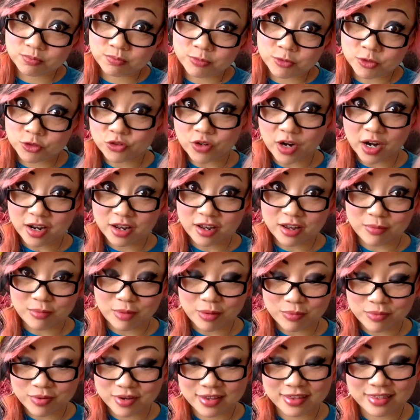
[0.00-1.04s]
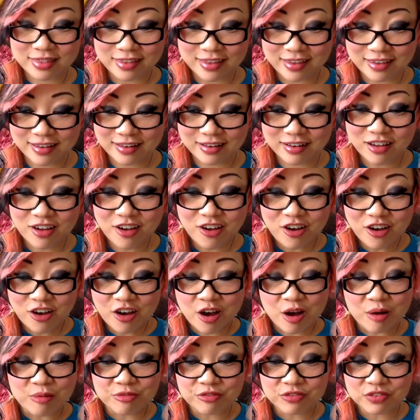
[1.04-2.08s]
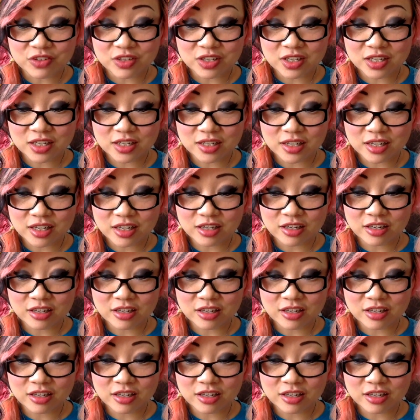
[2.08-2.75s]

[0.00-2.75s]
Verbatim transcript: could try to come up with and hopefully